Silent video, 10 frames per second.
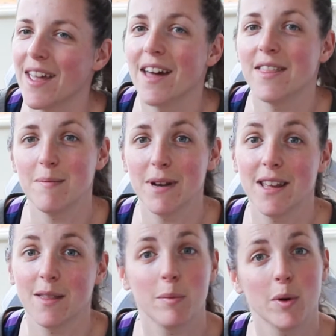At the
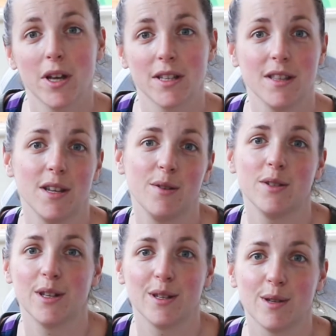minute the bucket's in the
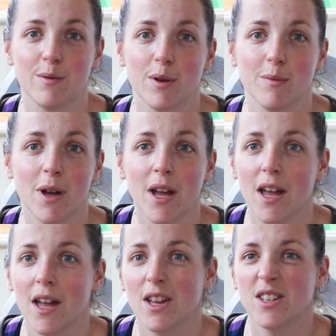utility room,
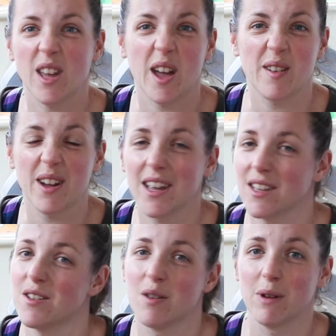so
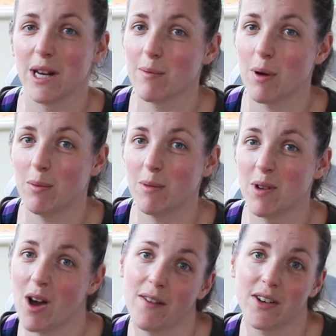it's not really a problem
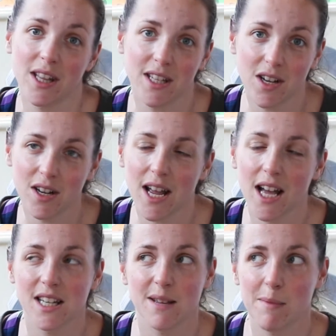not having a lid on,
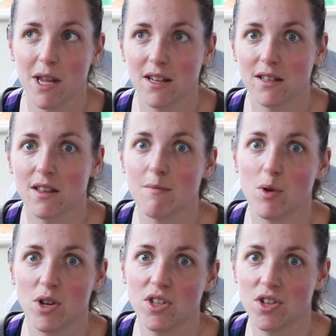and it means that
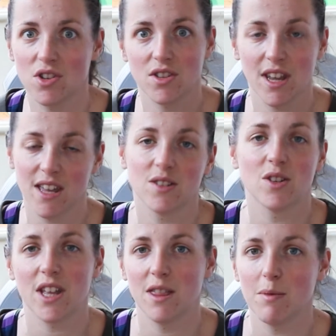moisture doesn't get
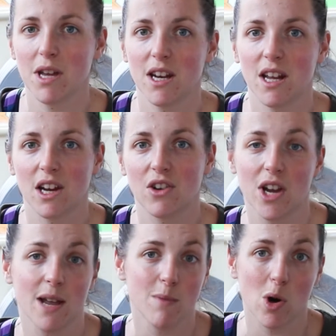stuck in the bin and
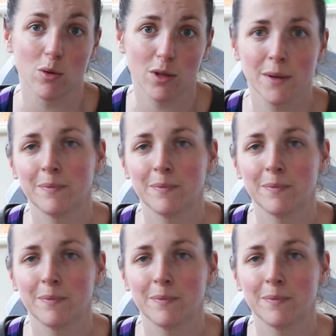create mould,